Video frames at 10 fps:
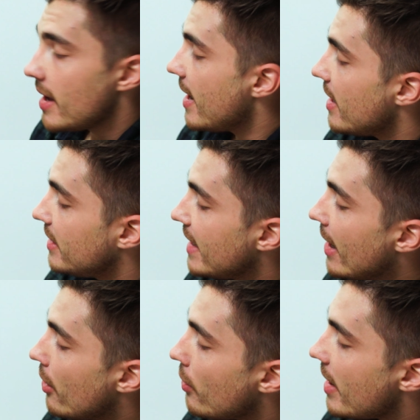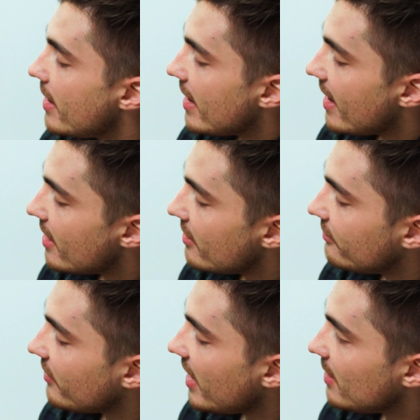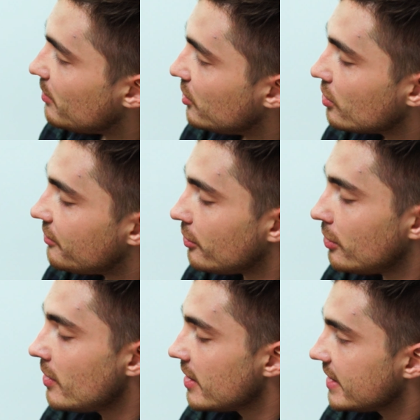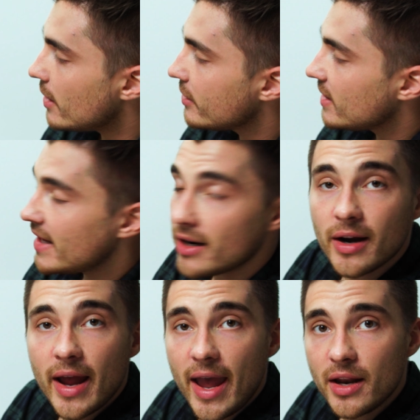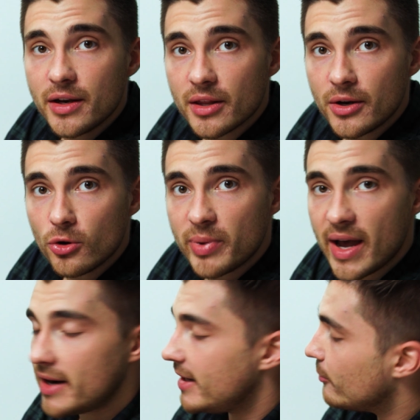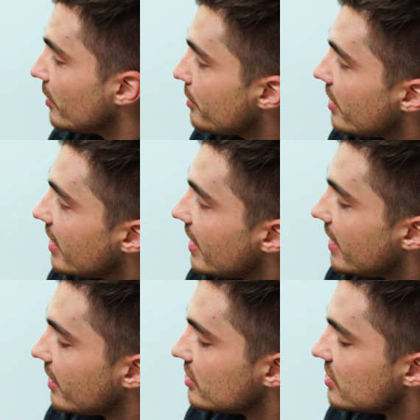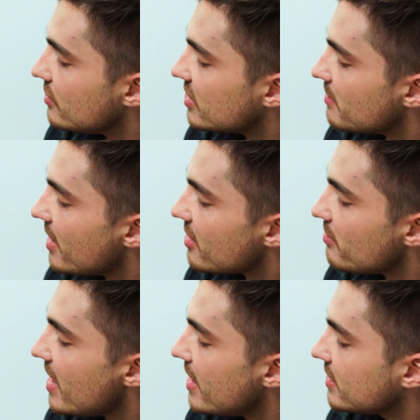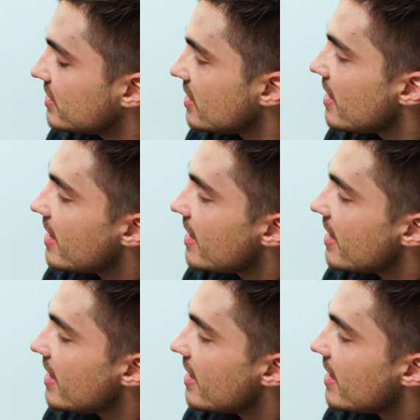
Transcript: And now I have a beautiful calculator and the notepad in one thing and I can just do some mathematics.